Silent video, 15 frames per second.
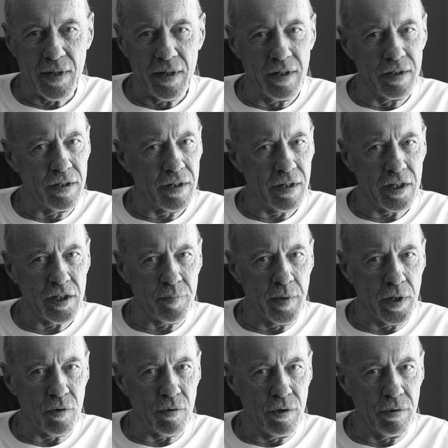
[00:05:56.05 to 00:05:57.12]
until I
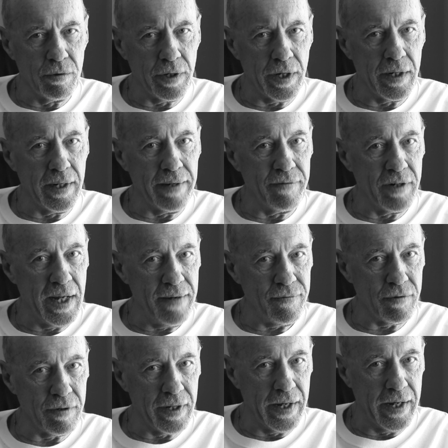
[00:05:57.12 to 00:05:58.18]
speak with you again and even
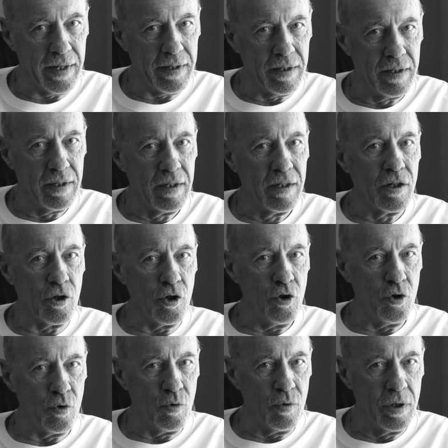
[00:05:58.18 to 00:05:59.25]
after that,
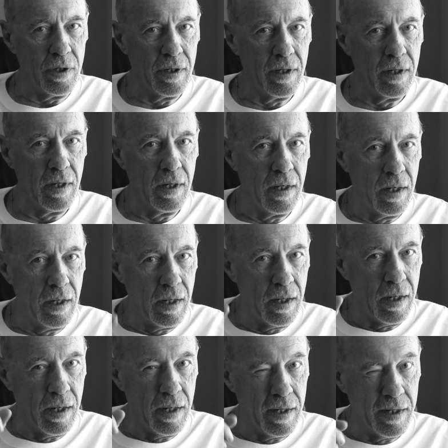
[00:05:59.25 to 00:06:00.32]
you
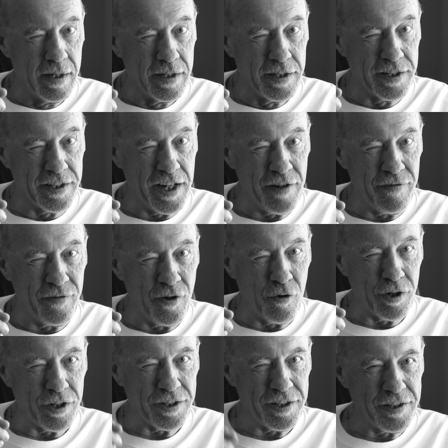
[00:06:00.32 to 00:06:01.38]
stay
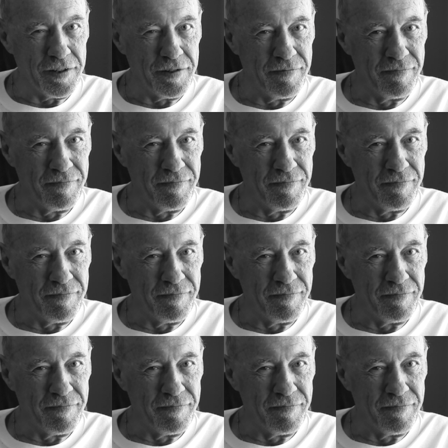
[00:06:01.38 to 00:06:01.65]
focused.